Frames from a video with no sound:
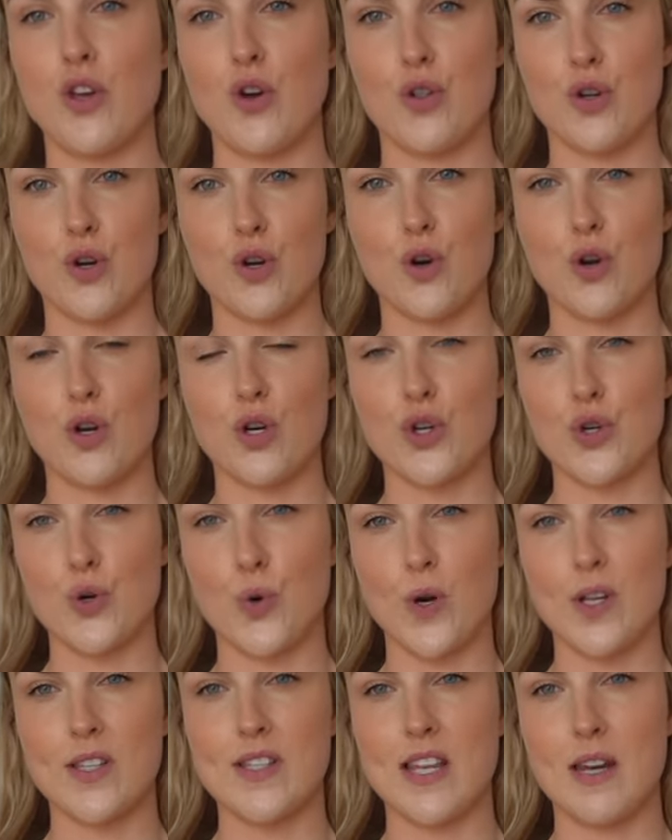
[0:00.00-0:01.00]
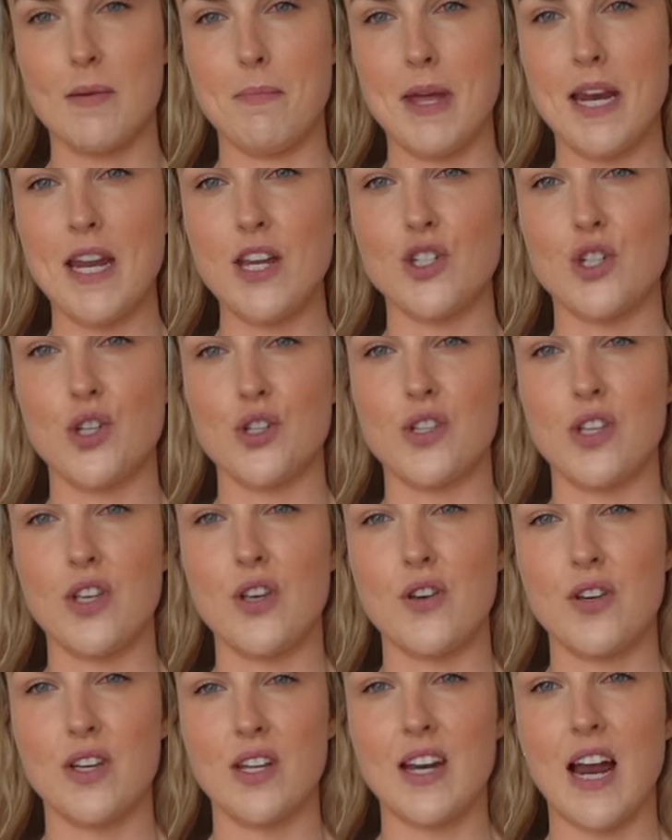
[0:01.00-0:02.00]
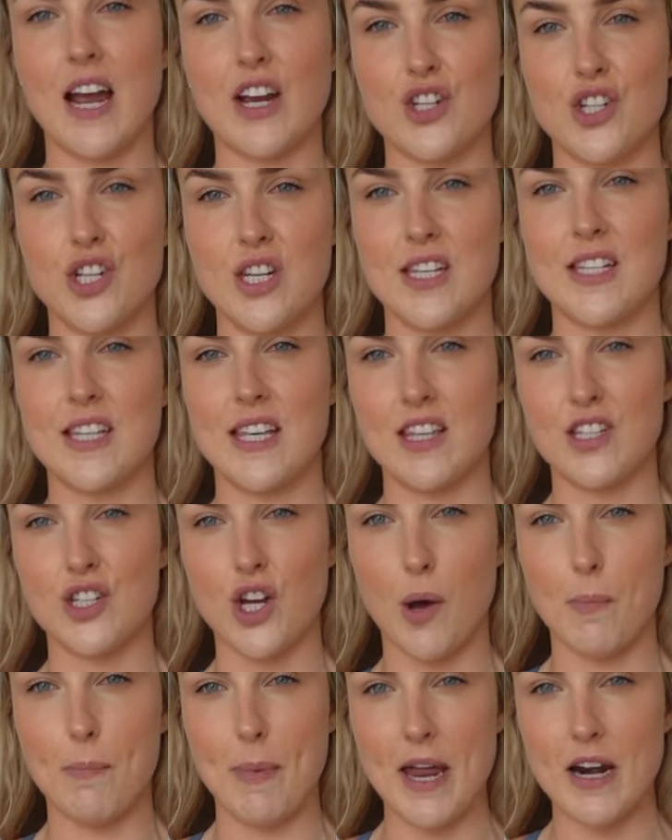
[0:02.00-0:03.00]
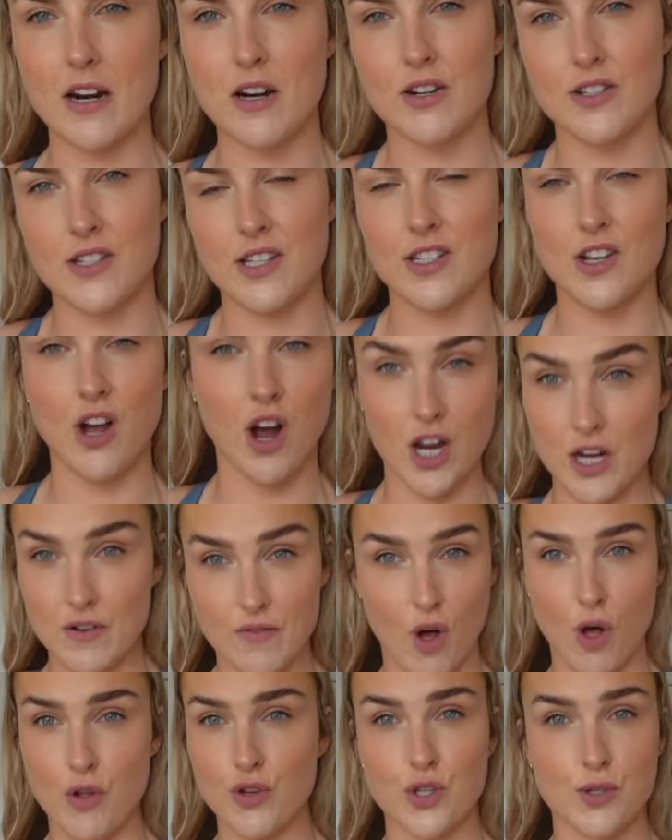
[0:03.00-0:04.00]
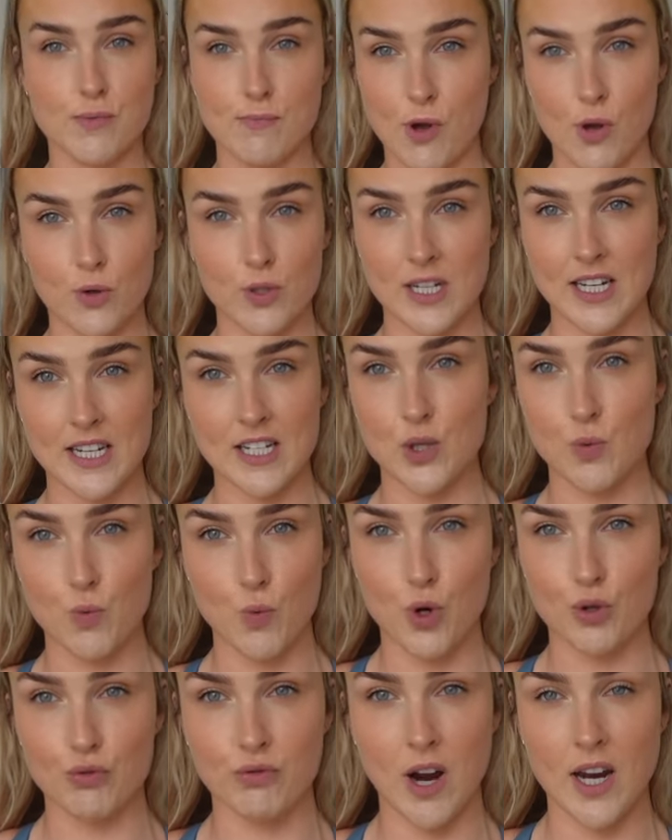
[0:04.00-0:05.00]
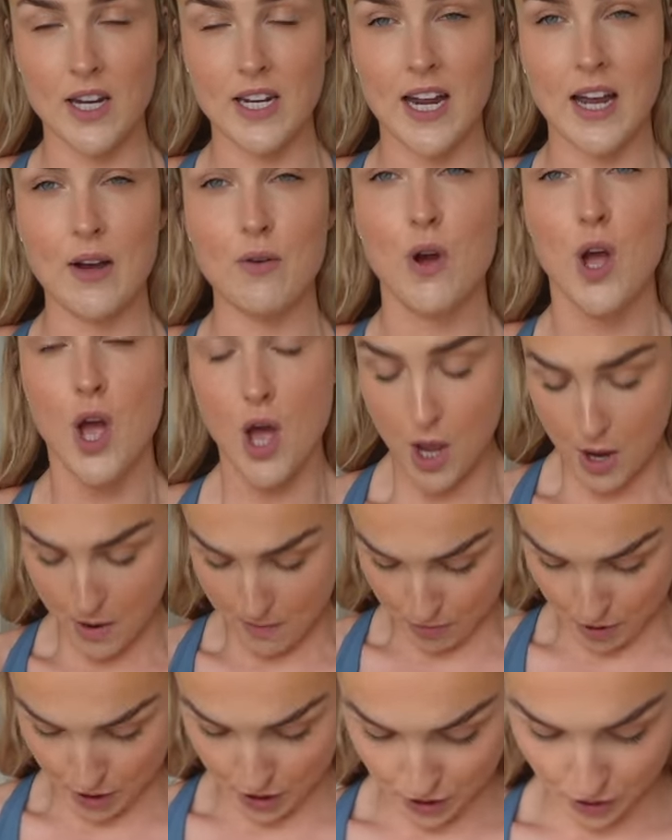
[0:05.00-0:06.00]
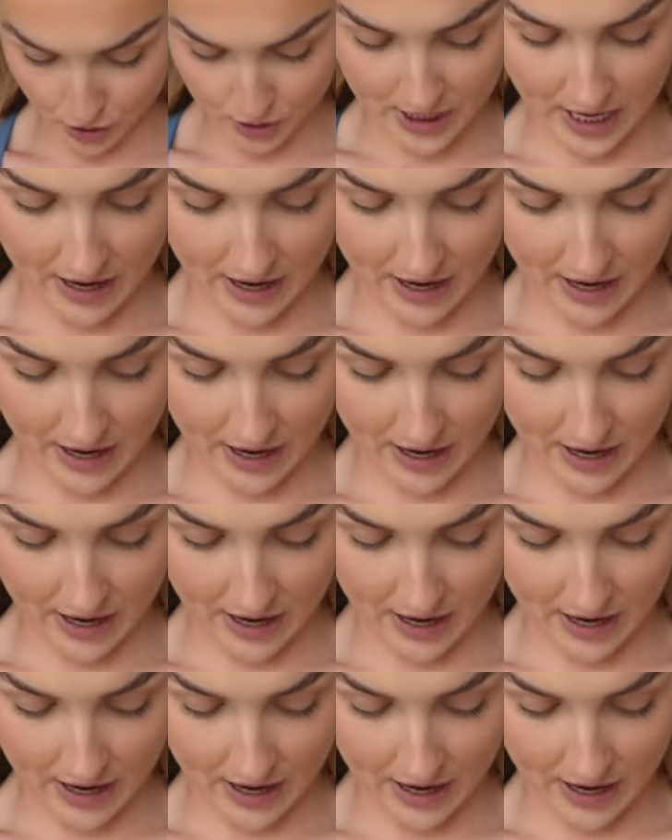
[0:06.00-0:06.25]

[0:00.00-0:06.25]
the other color shorts in a minute just so you can actually see the top better, because it's kind of all just molding into one right now. But it does